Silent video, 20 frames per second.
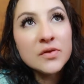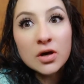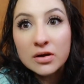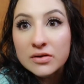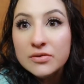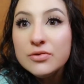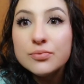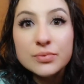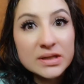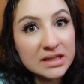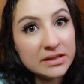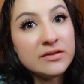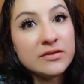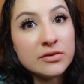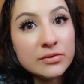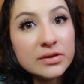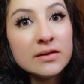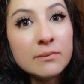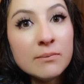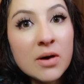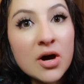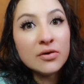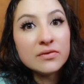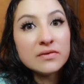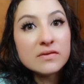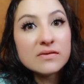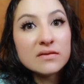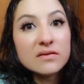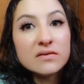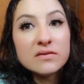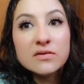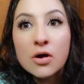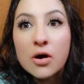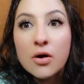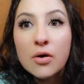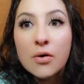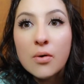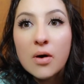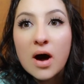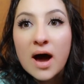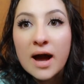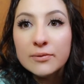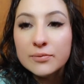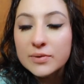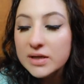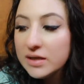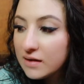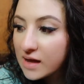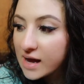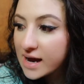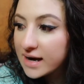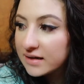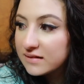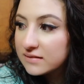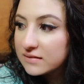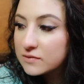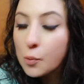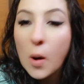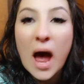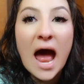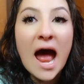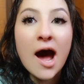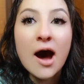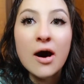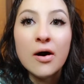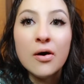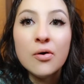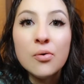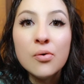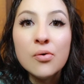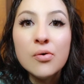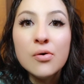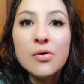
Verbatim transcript: Y'all are really doing the most. So I realized, wow,